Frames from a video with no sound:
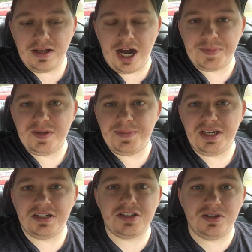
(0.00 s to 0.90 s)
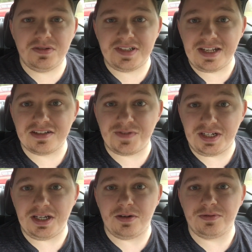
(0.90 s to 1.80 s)
opt-in page to sales
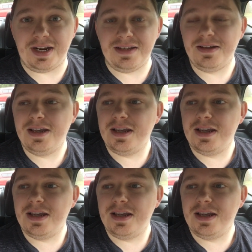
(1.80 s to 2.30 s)
video, right?